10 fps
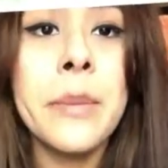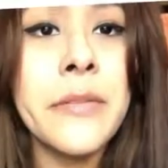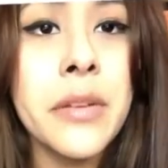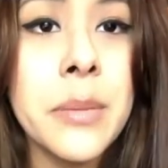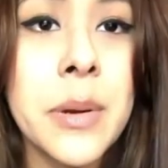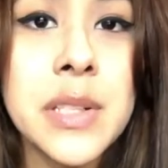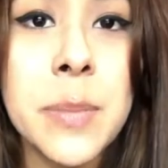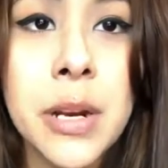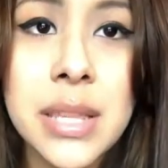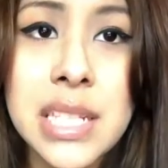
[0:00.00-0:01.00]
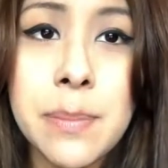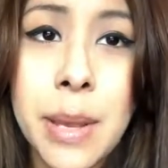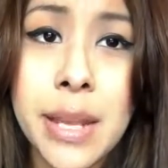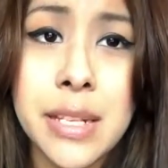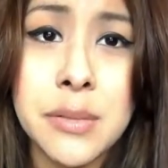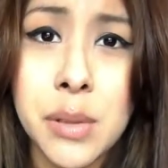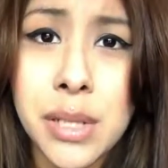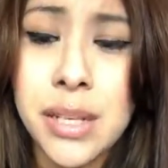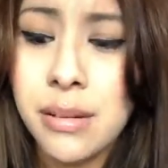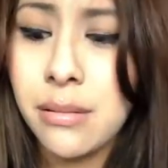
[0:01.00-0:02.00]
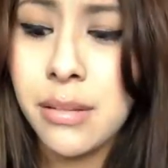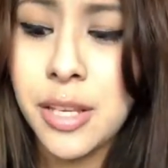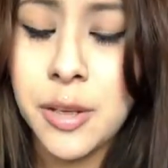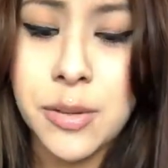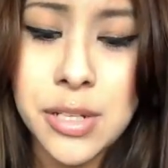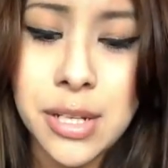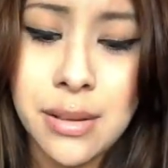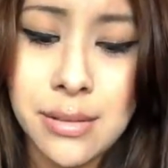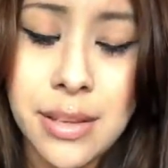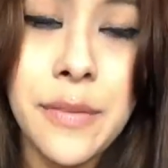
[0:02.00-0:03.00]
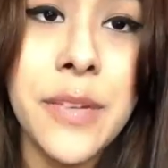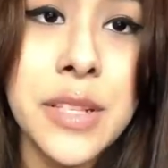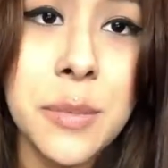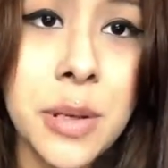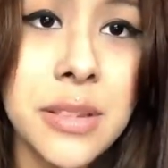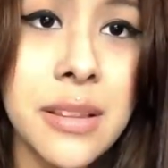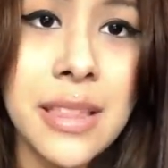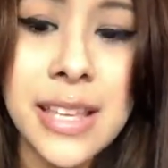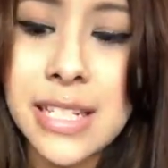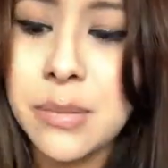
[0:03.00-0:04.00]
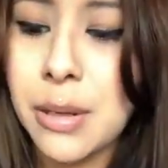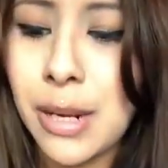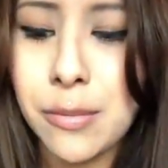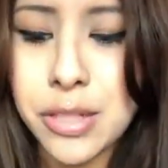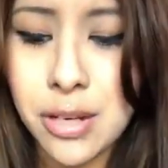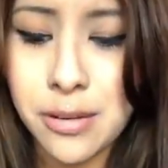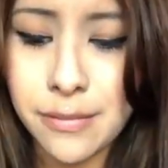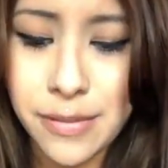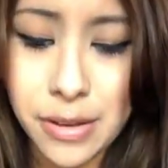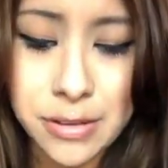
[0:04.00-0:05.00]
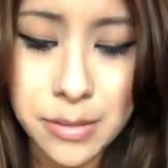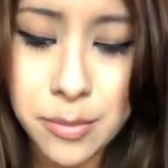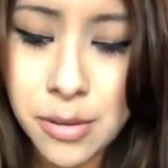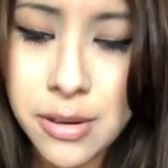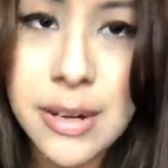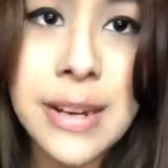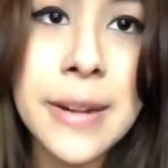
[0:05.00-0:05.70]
But for the most part, this bag is really huge and it fits most of the things, but I wish I could fit some more.